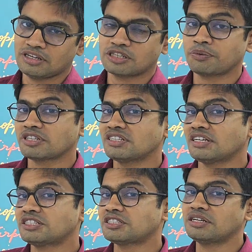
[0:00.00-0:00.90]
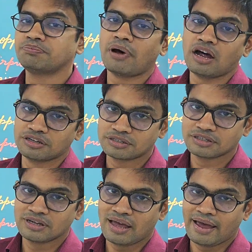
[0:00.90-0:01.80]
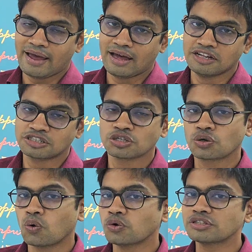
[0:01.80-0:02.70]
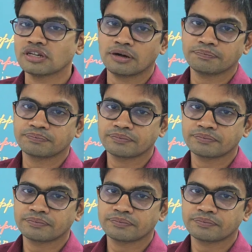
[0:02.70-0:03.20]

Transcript: especially the eastern part, as Kosala.